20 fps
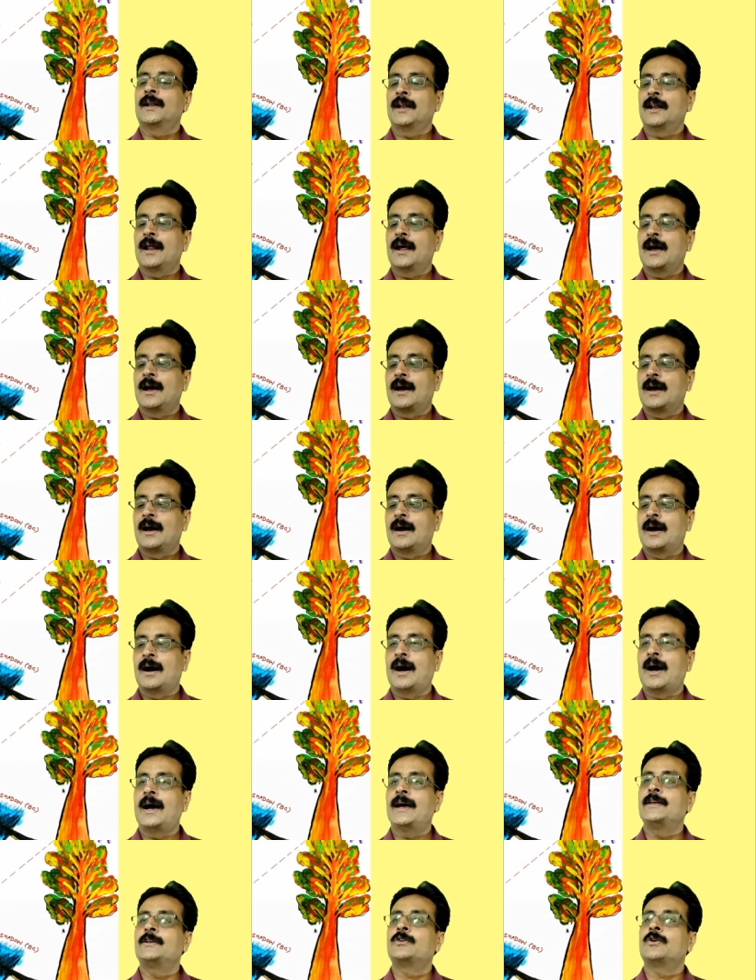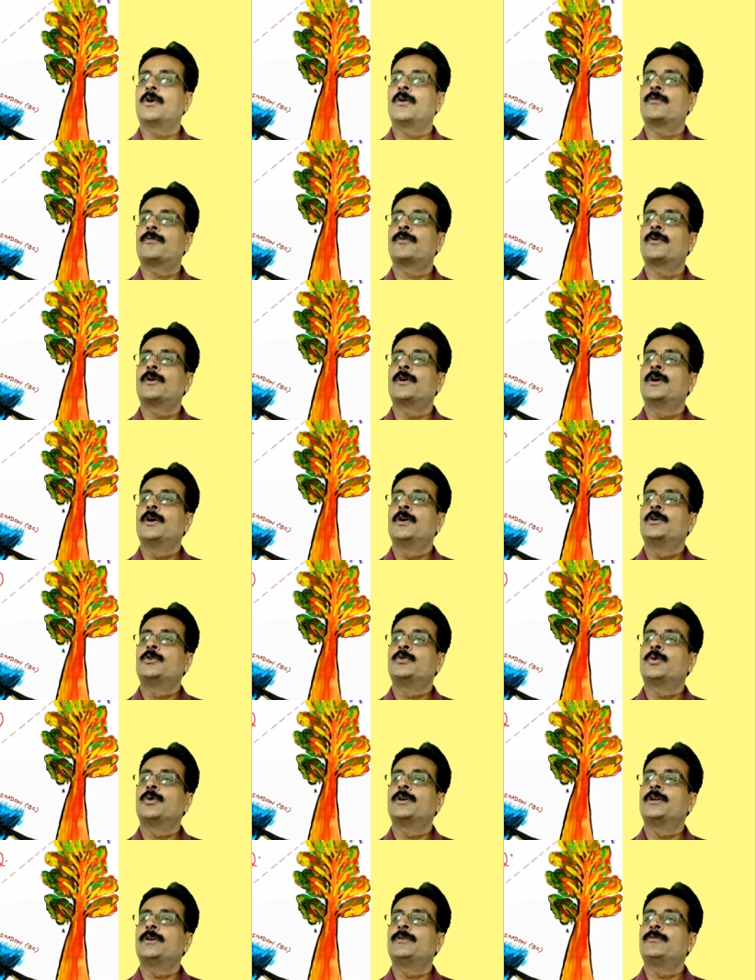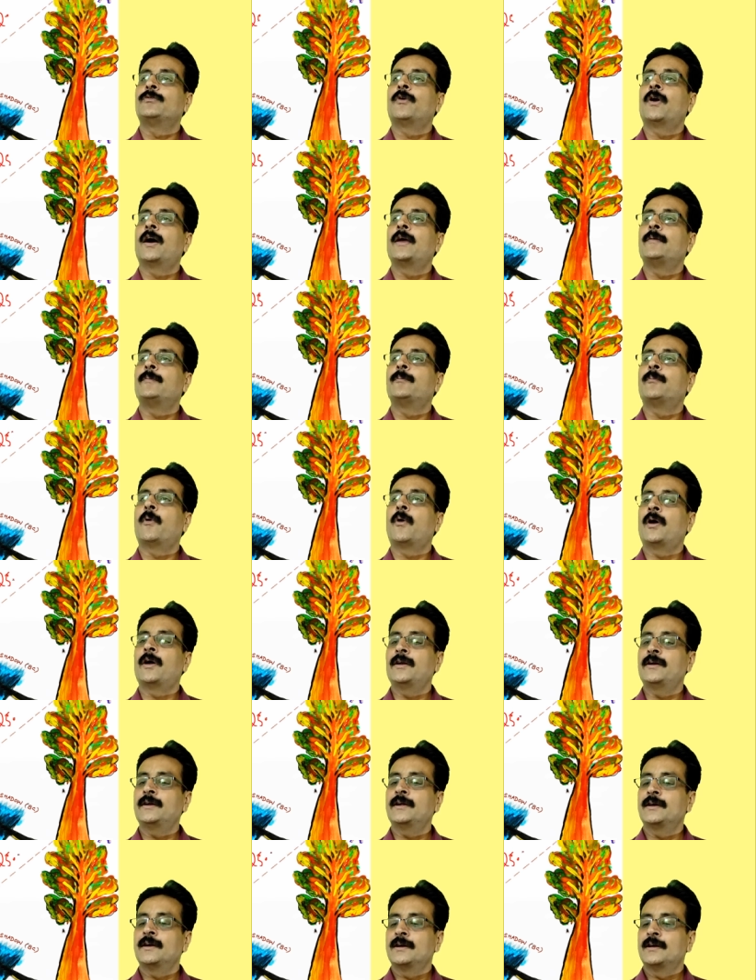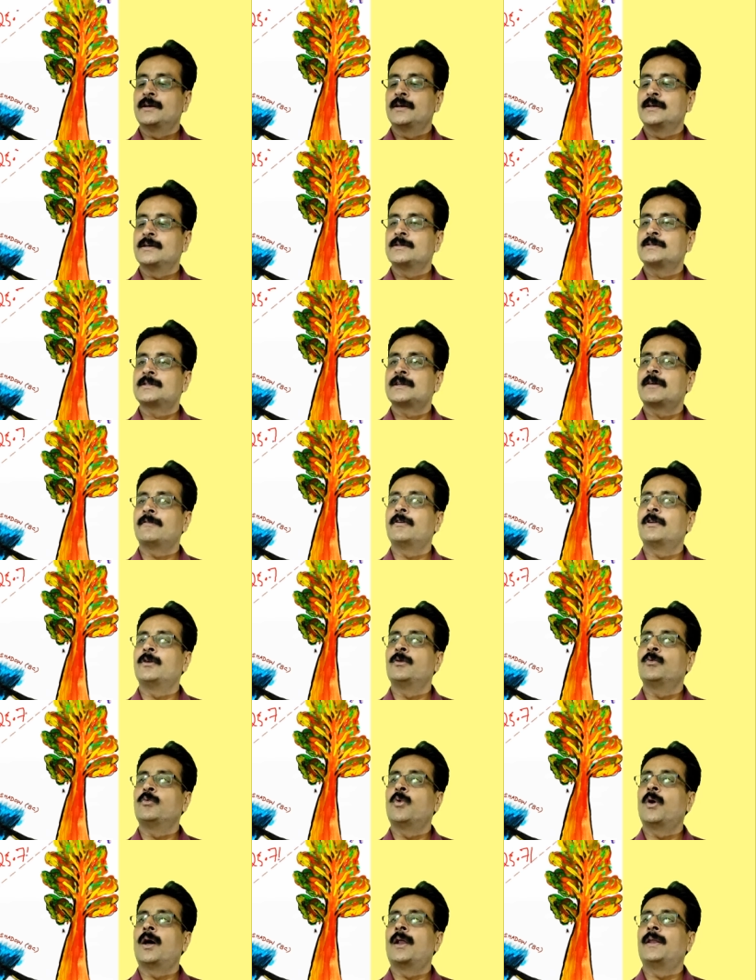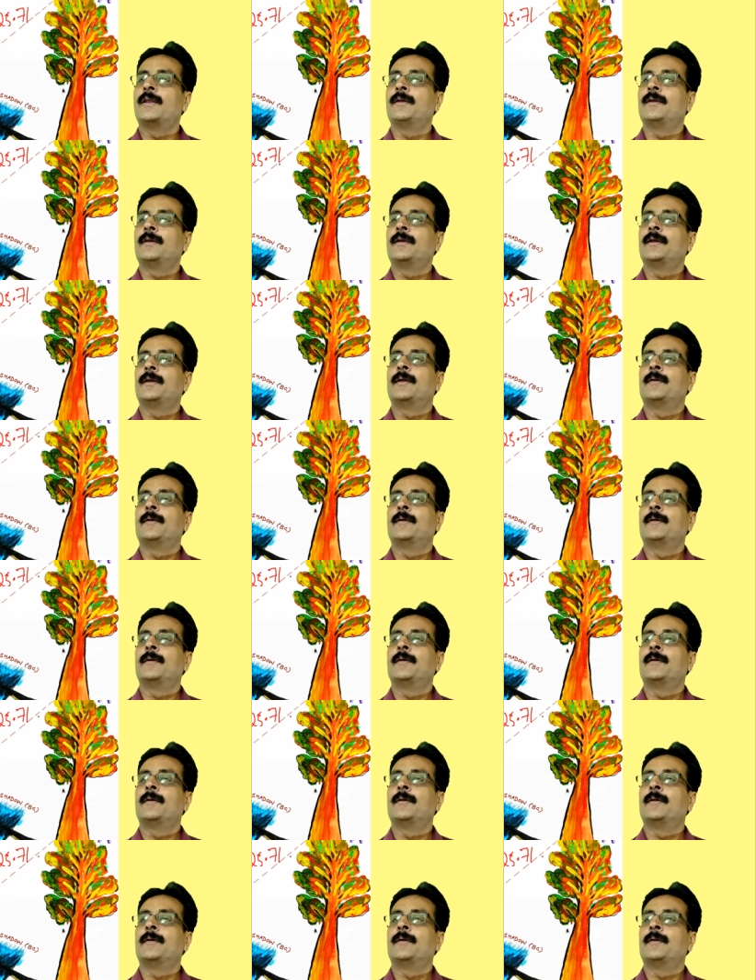an uh, height of 25.71